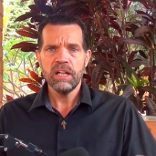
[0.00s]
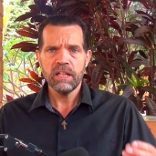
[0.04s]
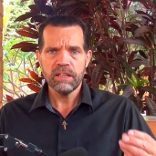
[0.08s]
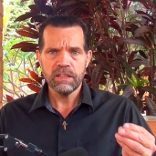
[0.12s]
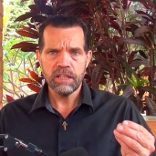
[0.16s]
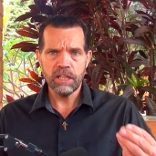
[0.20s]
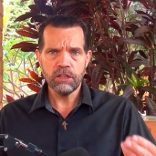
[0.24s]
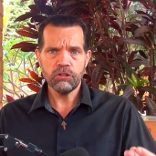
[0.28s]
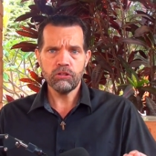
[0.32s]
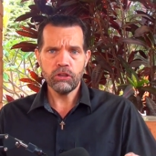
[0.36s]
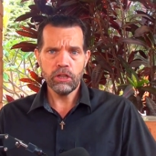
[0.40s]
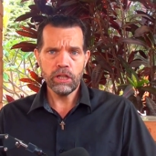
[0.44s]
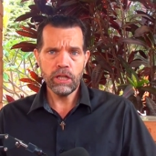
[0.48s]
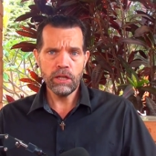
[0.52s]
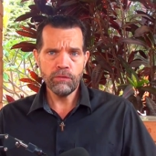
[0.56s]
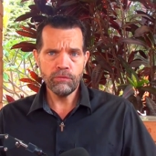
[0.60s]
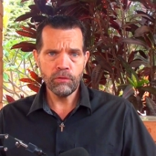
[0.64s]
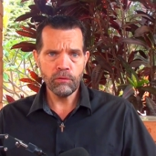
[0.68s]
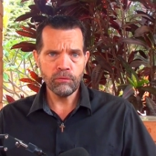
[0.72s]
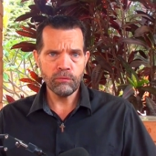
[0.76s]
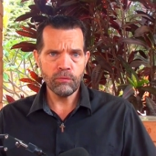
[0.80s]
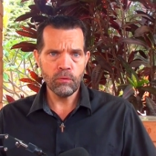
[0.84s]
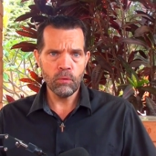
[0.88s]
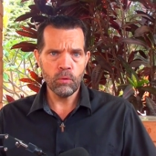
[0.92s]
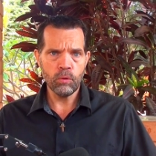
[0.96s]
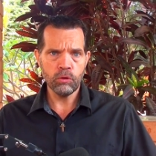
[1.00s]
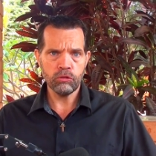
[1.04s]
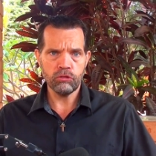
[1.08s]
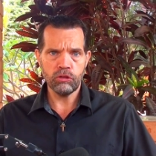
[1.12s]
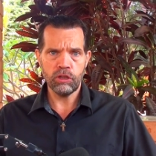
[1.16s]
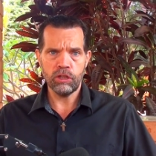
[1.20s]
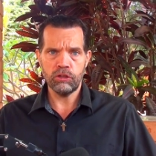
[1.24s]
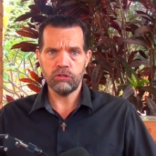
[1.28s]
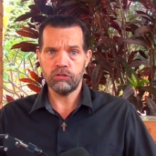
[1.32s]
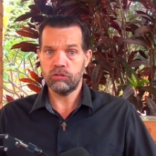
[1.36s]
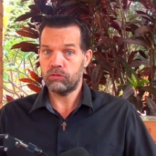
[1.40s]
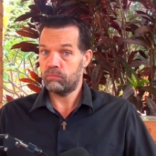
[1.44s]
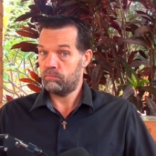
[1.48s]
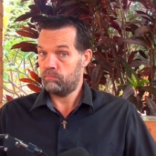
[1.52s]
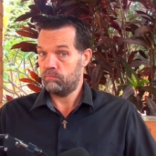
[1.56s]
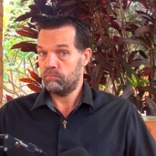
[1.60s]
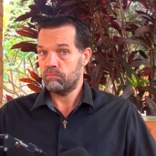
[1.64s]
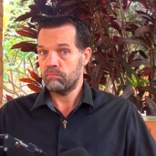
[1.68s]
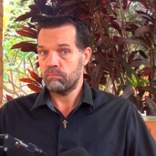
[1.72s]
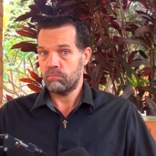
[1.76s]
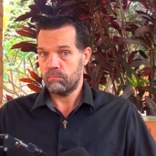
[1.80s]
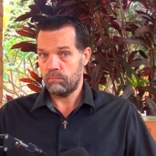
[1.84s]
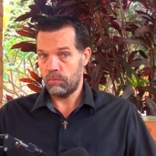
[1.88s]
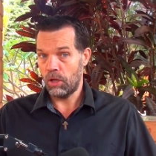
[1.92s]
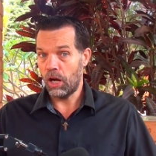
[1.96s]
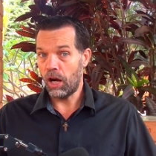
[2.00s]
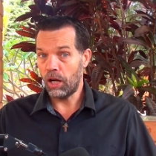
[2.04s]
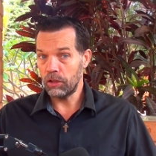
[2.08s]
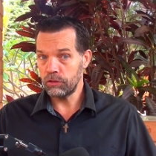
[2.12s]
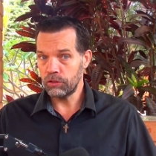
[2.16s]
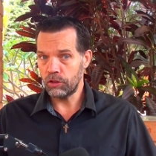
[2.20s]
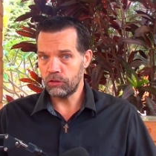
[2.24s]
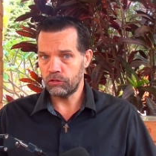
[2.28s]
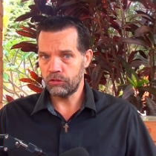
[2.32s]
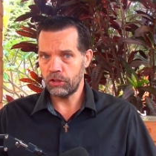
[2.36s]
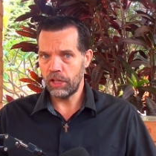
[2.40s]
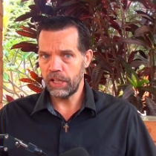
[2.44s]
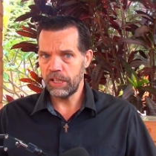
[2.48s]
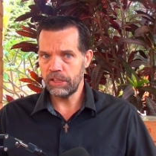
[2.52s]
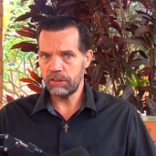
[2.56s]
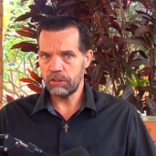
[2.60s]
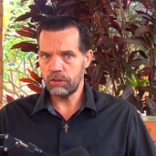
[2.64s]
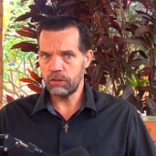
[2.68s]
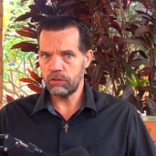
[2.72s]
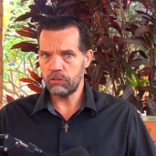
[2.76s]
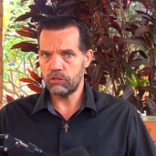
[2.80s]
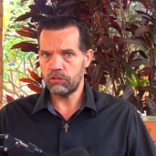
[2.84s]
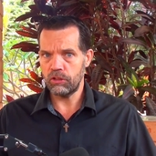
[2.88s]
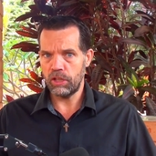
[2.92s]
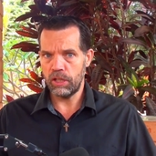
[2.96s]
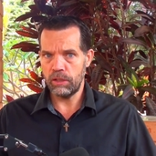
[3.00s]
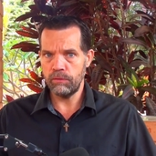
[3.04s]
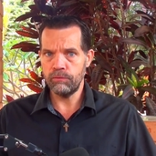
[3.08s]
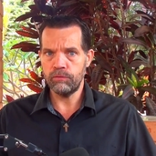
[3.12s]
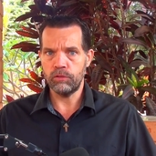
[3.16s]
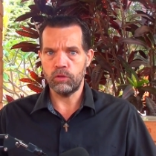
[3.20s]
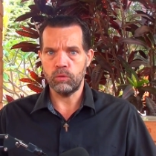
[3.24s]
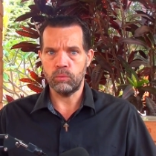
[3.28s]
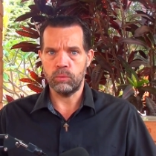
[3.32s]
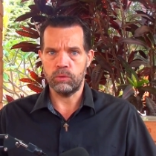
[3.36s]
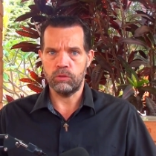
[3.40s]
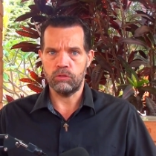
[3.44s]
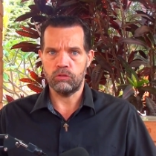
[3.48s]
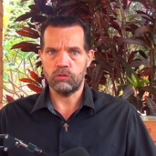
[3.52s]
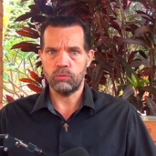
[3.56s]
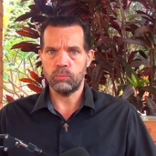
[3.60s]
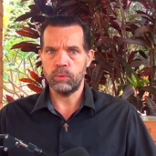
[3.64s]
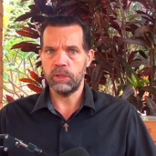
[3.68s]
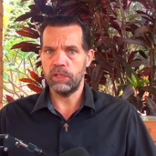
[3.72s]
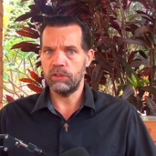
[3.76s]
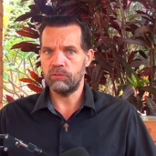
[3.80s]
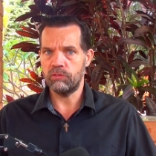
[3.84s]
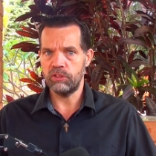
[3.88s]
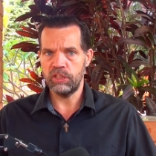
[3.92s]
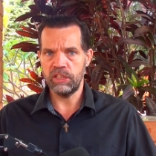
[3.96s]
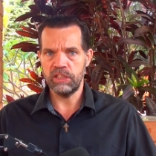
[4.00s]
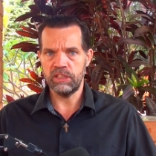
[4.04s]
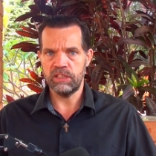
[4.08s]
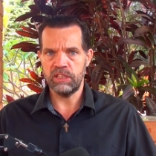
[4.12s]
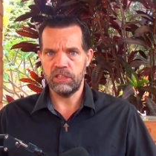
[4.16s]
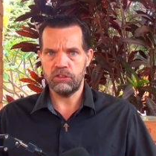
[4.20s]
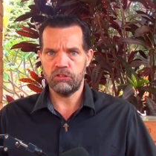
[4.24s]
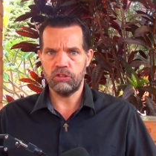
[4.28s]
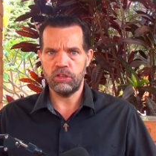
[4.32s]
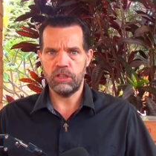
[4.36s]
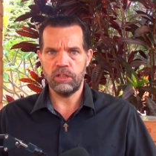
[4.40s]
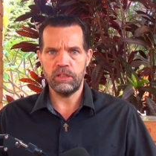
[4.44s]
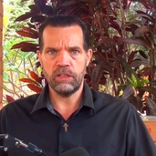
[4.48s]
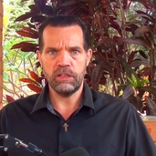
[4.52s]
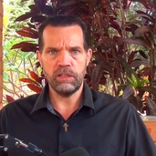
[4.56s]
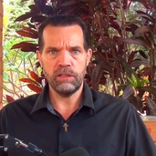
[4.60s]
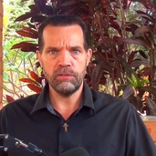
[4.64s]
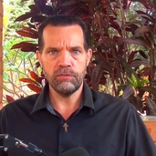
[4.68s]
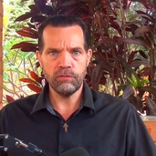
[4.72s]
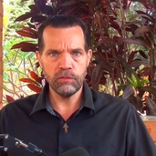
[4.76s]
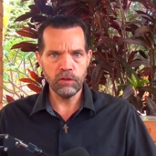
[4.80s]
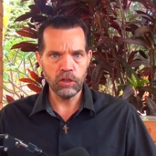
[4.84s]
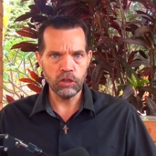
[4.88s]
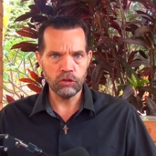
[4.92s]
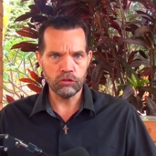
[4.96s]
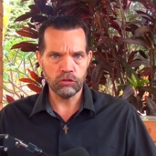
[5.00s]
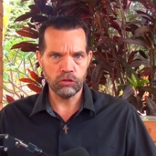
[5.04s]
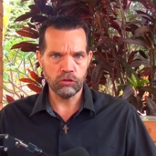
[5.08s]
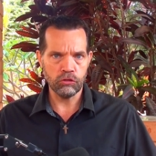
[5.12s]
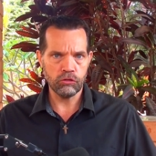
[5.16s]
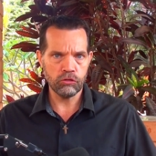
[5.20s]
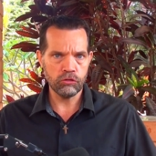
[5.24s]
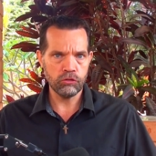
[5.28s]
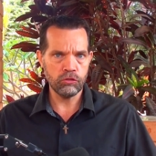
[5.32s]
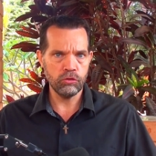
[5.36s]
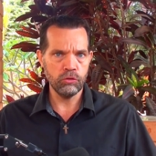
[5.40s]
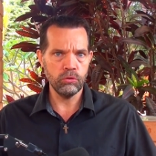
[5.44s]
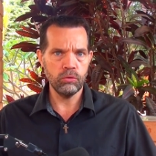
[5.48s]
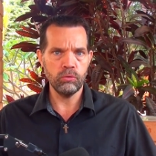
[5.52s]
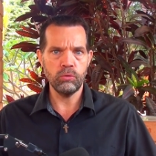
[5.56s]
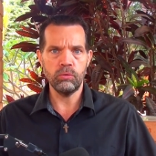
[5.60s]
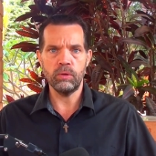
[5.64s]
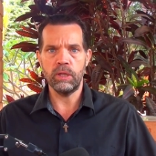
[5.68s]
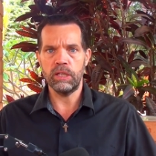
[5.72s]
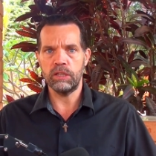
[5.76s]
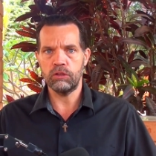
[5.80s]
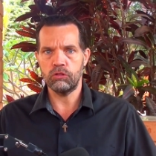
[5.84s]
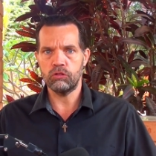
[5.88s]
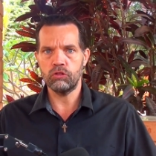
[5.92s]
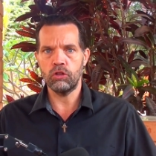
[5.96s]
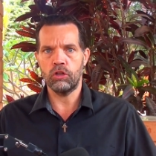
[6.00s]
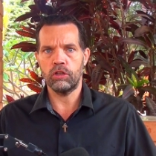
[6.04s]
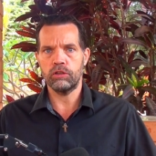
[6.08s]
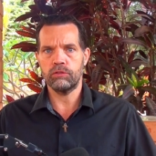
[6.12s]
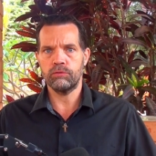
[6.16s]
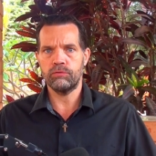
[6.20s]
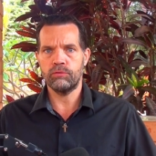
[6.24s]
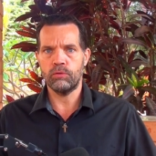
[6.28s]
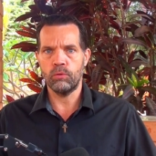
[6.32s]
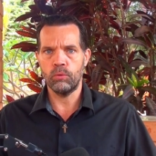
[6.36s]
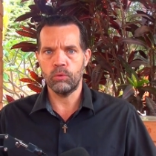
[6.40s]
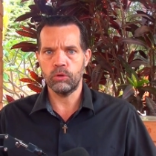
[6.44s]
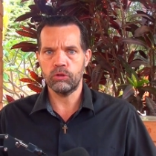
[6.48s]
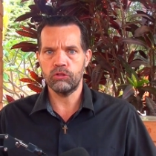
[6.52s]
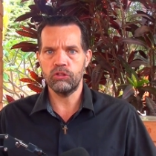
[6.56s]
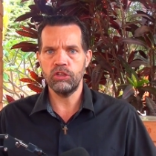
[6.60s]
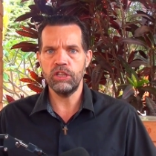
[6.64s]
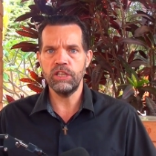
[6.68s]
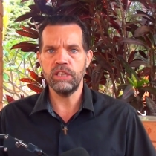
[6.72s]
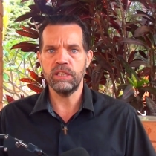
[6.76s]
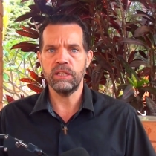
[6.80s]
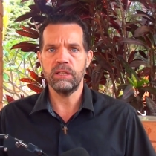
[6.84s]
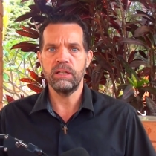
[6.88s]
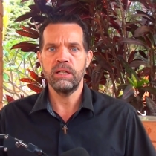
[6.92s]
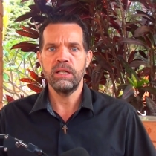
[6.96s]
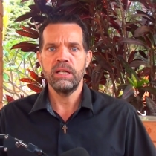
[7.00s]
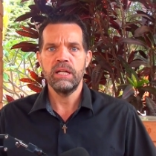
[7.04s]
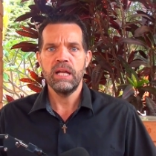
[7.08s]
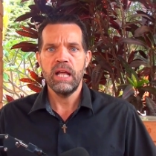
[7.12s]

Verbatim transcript: This evil force is under Satan's influence. We read this in Ephesians 2 and John 14.